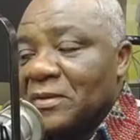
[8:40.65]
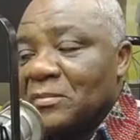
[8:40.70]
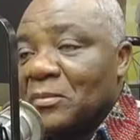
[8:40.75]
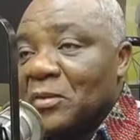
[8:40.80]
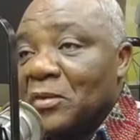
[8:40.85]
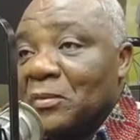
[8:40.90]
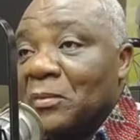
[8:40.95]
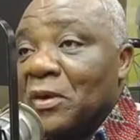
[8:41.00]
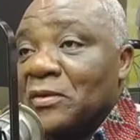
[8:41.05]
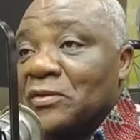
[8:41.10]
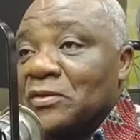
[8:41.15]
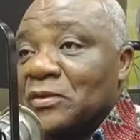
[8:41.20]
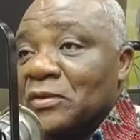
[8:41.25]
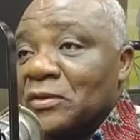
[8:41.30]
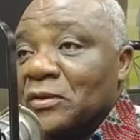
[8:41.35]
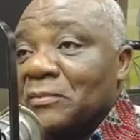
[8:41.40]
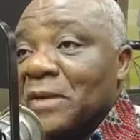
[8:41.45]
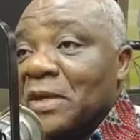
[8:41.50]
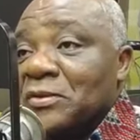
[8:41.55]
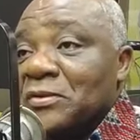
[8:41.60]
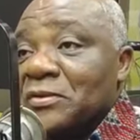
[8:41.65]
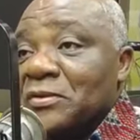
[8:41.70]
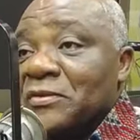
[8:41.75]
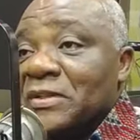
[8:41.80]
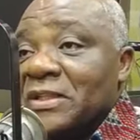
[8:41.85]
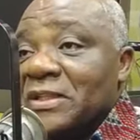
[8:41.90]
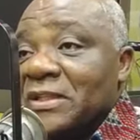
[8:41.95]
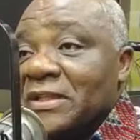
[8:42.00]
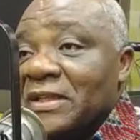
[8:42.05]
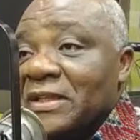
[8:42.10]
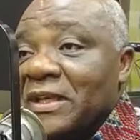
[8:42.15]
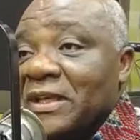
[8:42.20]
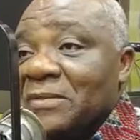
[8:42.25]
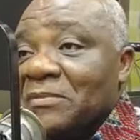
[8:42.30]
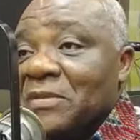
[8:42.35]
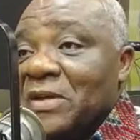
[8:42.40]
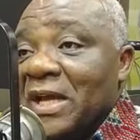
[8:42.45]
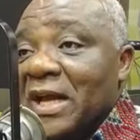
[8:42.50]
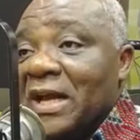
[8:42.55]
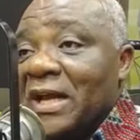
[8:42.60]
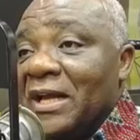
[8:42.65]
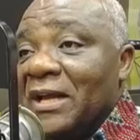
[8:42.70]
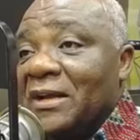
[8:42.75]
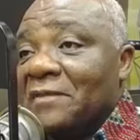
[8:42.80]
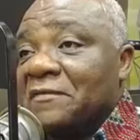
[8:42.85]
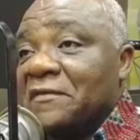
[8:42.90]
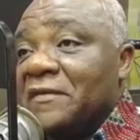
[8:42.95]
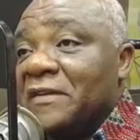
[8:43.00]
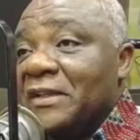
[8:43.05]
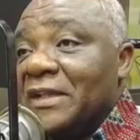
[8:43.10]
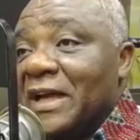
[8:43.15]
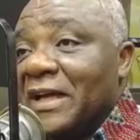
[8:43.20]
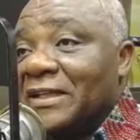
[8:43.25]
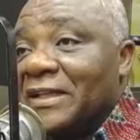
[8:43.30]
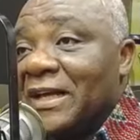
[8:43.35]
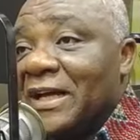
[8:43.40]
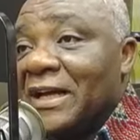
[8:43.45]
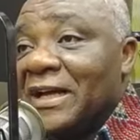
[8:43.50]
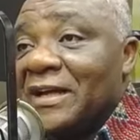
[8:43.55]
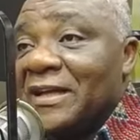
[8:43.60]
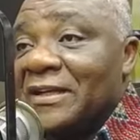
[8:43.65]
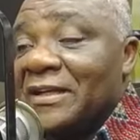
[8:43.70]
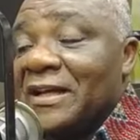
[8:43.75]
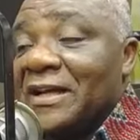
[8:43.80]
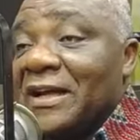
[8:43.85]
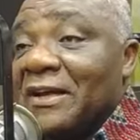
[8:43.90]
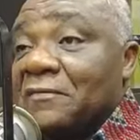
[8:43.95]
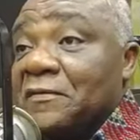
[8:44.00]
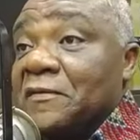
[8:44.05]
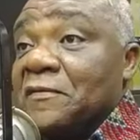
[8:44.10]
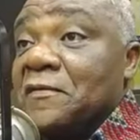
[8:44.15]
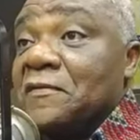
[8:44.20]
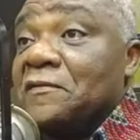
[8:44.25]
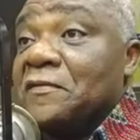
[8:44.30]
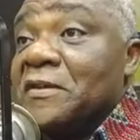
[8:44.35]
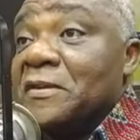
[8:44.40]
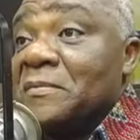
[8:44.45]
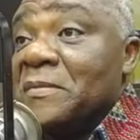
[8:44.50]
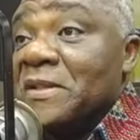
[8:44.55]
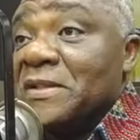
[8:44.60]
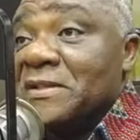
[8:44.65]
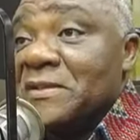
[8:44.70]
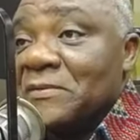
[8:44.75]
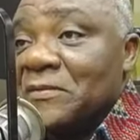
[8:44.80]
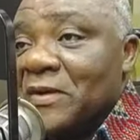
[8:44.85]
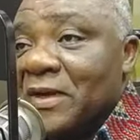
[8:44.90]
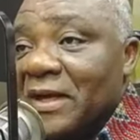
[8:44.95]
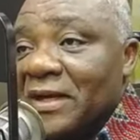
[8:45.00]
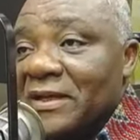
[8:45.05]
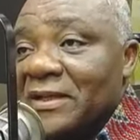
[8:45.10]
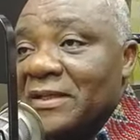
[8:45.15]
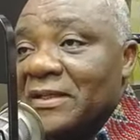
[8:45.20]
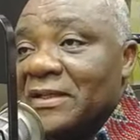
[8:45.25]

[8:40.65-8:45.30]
mo bonds no maturity e bi a ya fi ana afefufure bi simu a